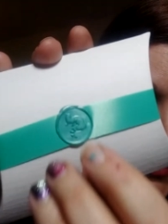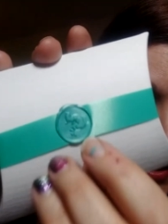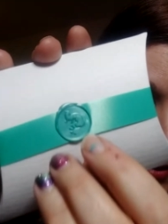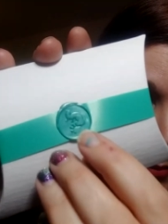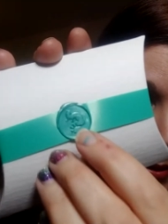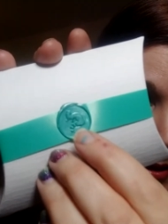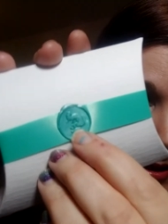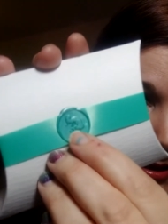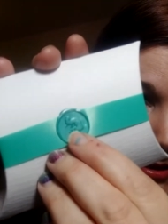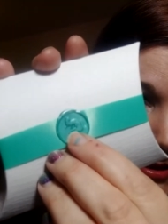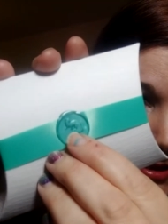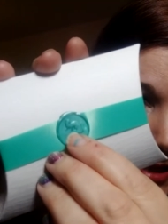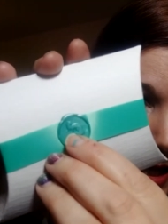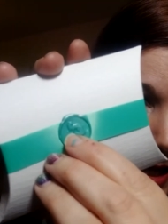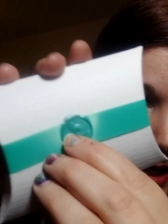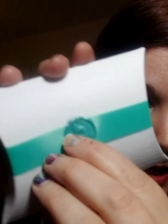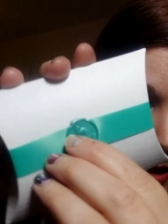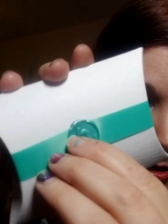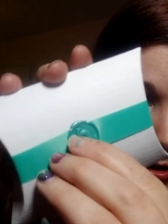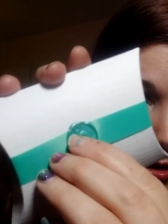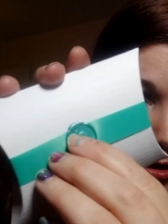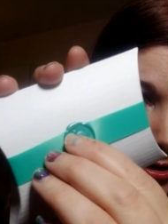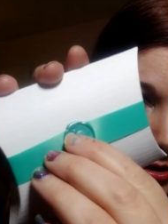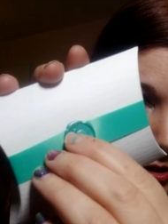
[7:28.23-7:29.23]
but it's
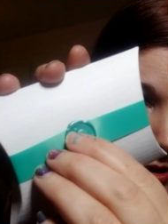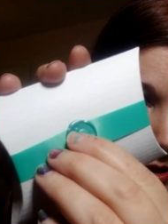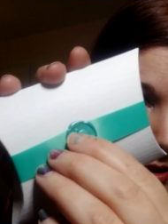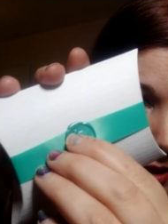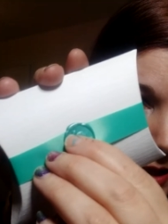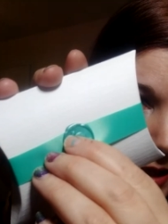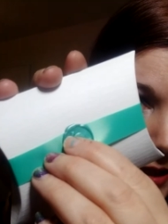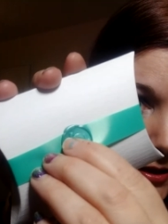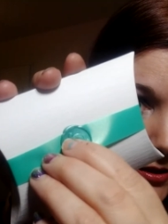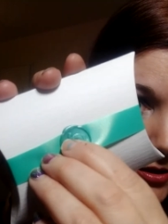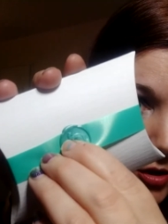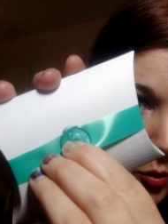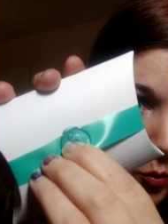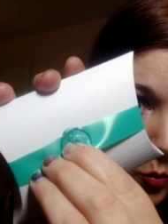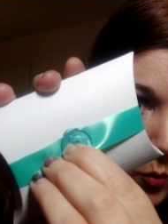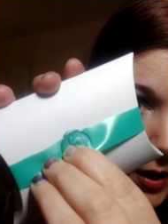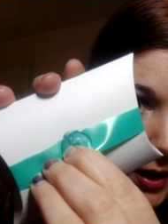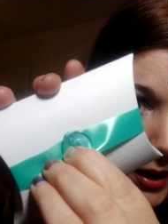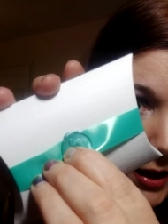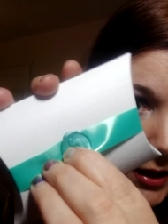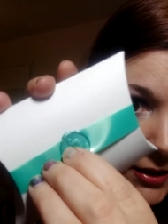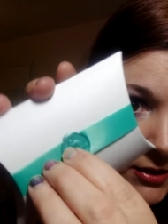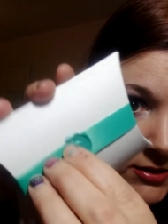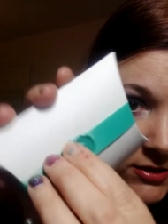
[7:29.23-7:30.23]
actually like the
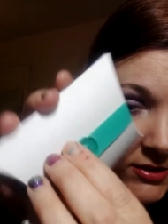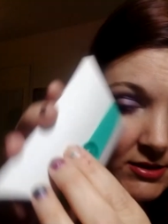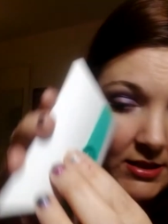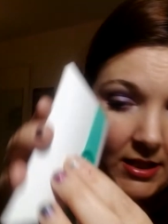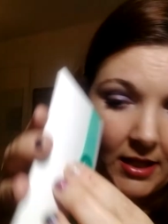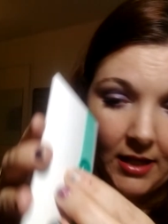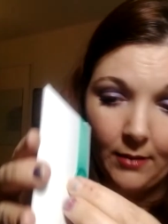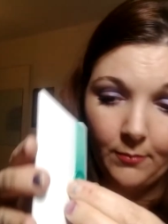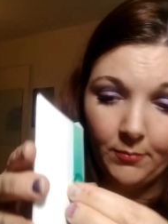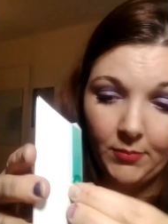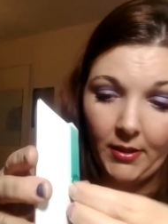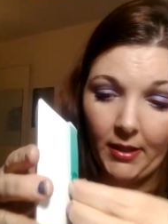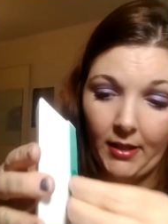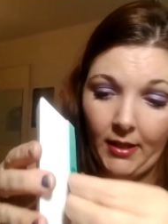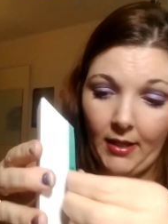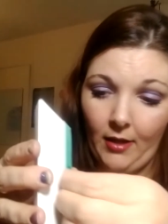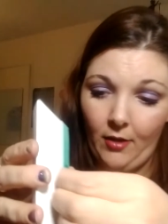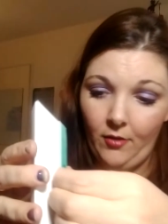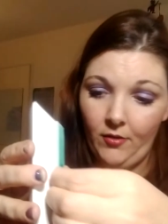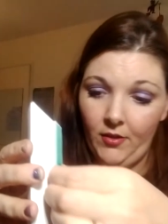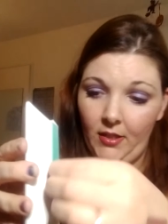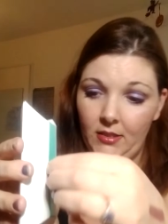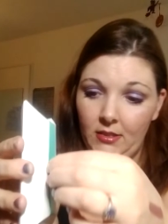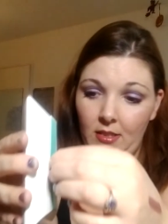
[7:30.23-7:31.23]
wax stamp, like
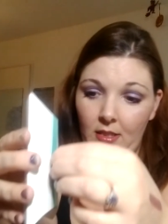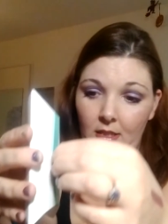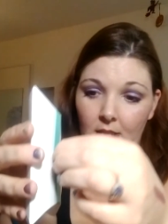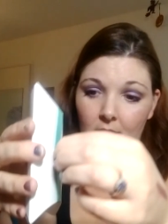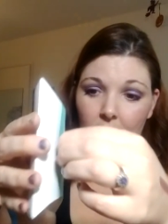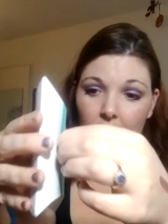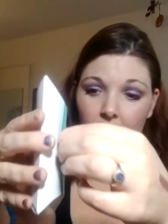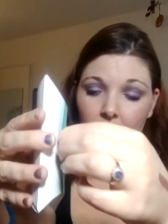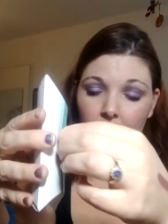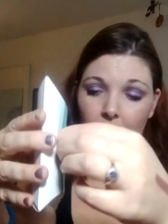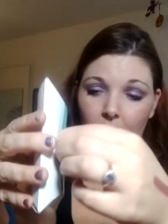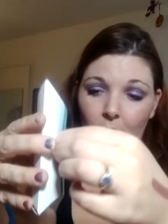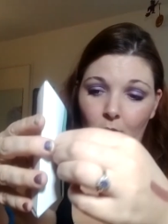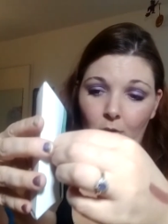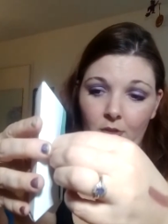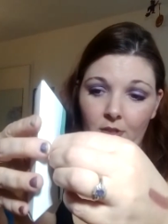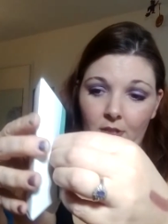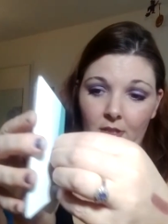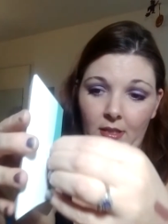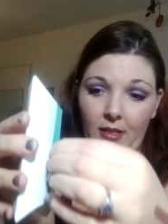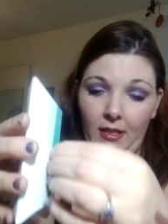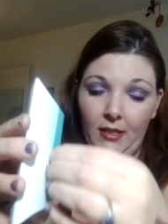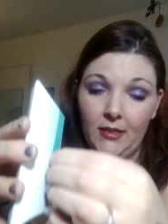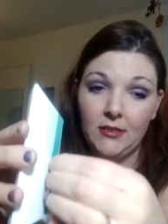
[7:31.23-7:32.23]
how they did in the
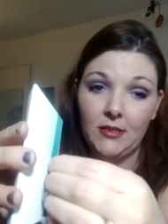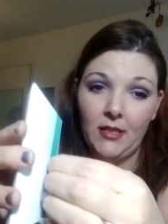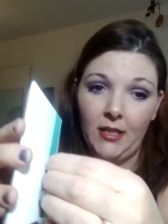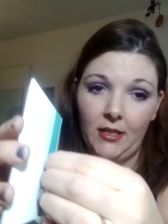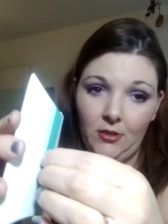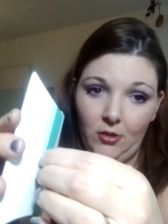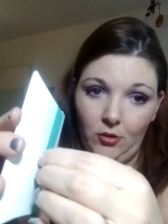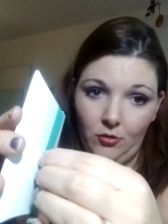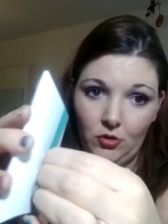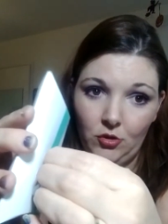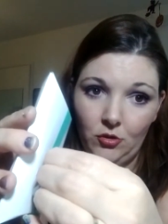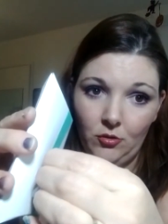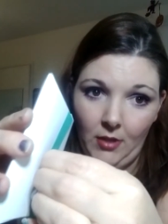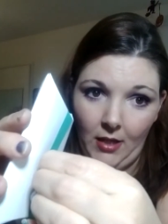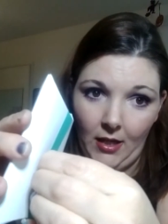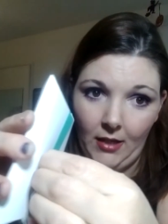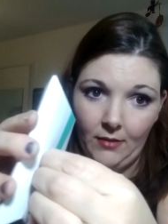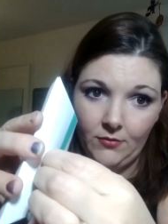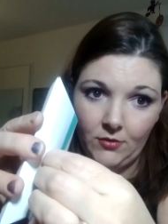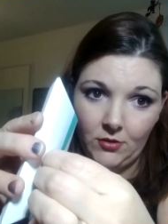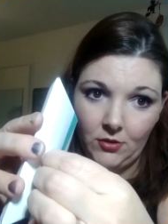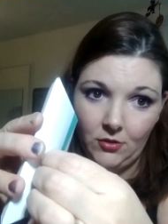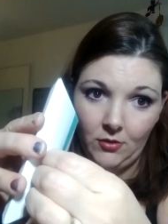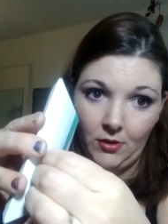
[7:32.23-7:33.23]
olden days. And you do
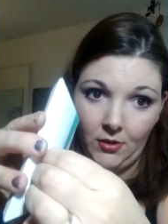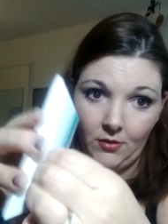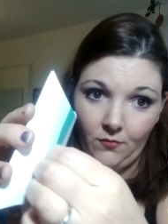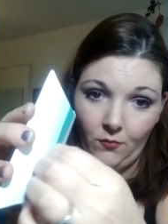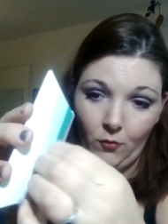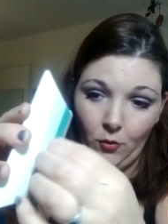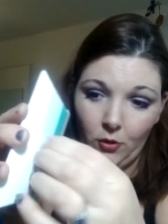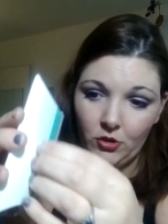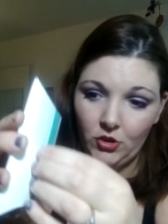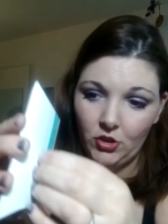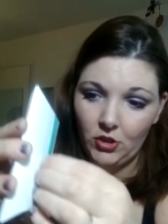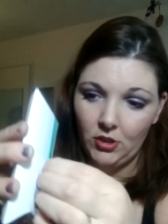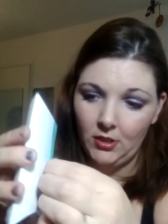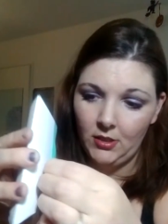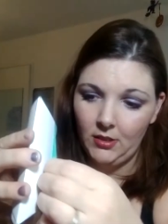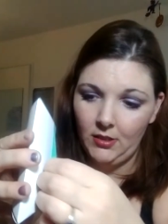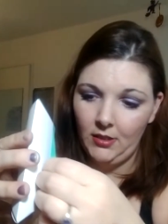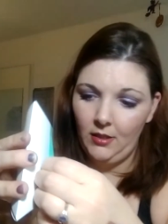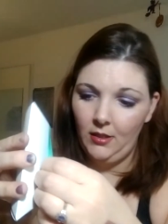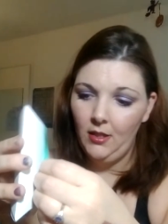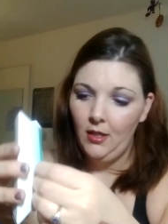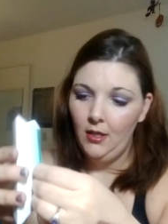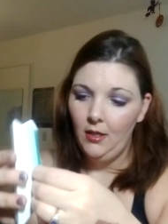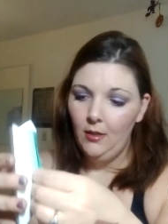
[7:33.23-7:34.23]
have to,
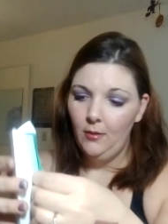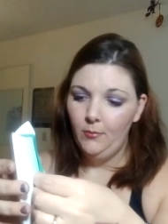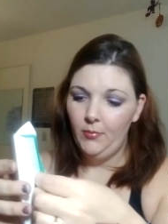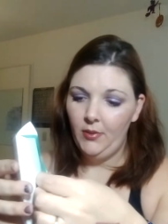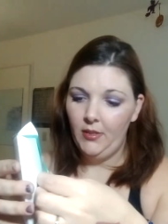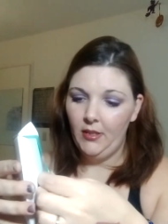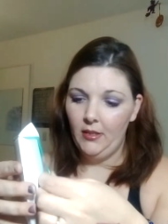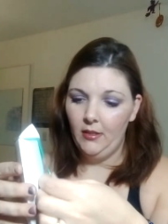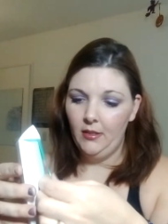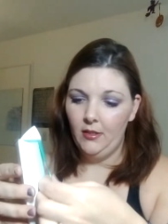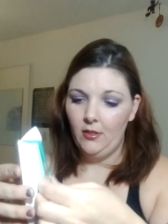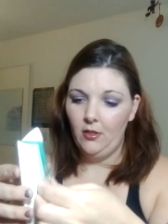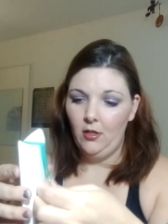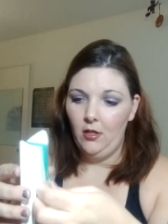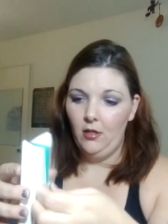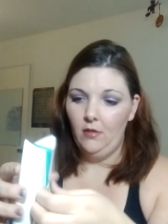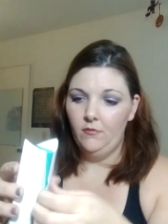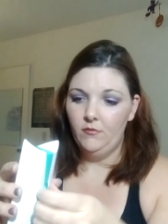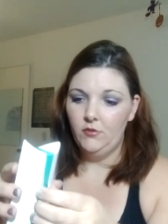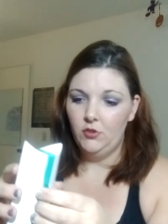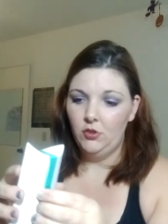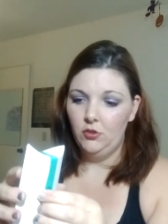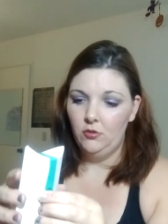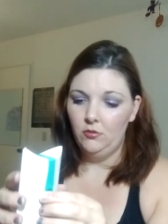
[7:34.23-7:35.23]
unfortunately, peel it
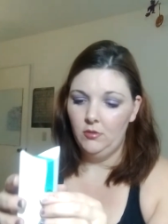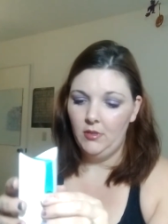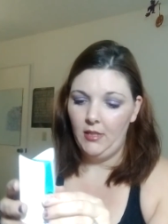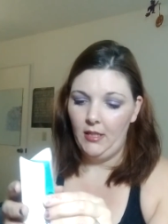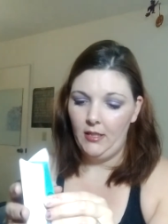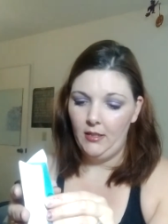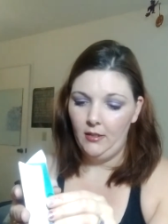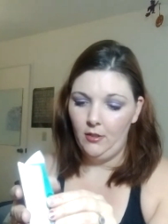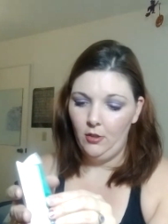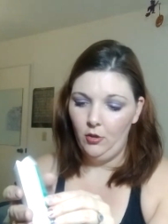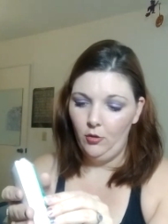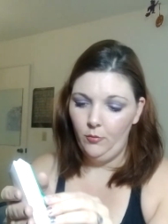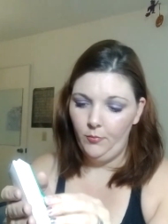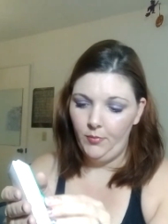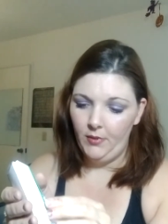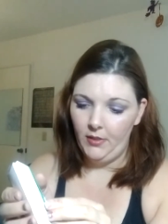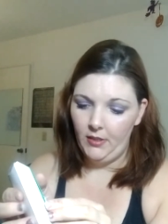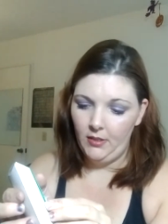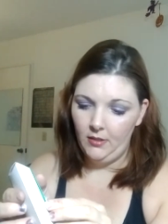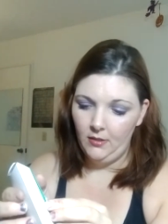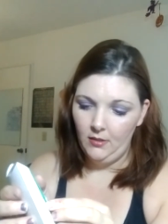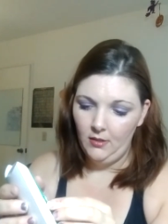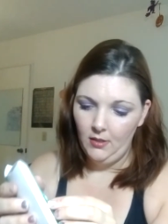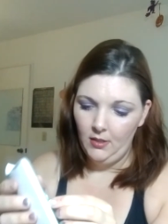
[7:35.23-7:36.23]
off to get it
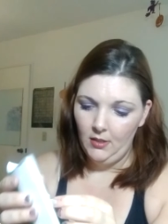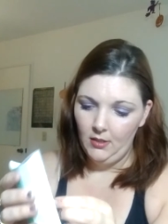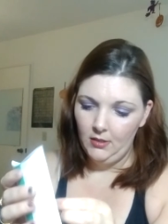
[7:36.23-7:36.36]
open.